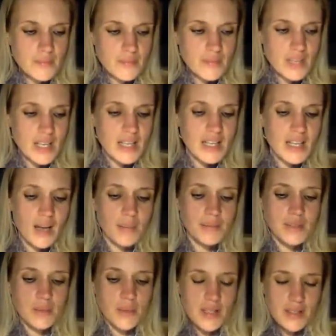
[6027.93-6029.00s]
It
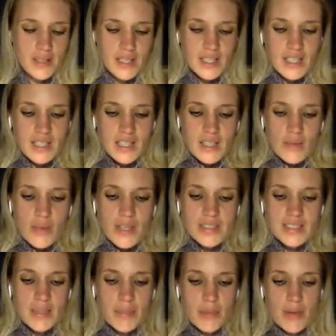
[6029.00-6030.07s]
comes with, when
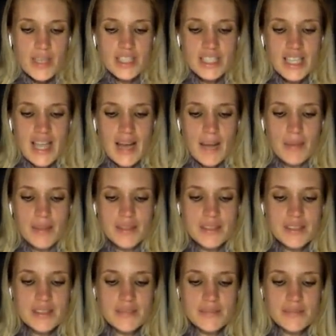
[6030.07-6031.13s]
separation
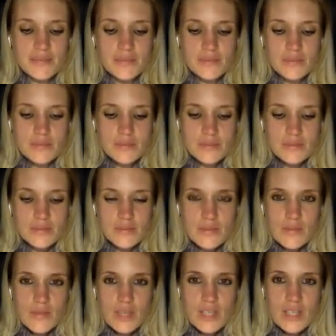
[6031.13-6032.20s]
happens,
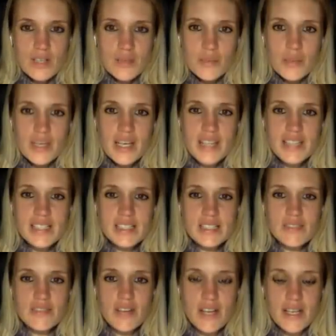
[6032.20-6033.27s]
we
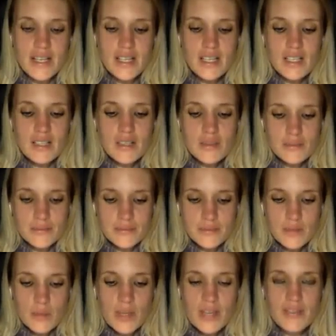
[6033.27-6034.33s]
identify,
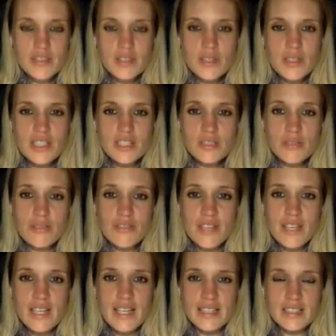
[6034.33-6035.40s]
we have two initial
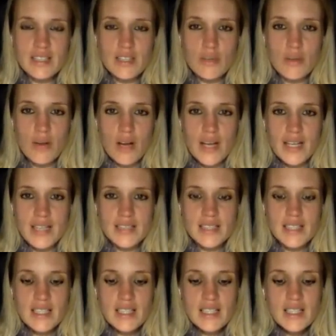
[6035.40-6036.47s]
feelings that arise,
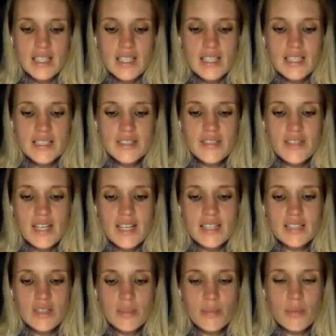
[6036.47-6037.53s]
and these feelings
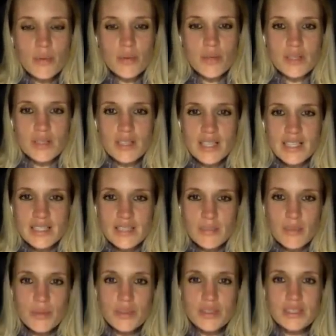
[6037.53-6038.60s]
are important. Like, it's
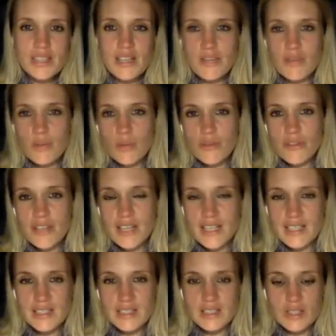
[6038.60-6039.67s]
important to have all
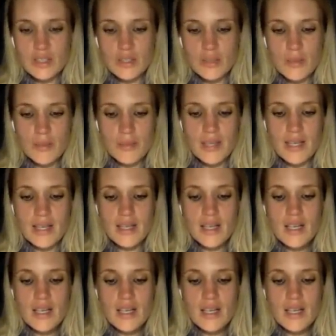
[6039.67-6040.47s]
feelings as a human being,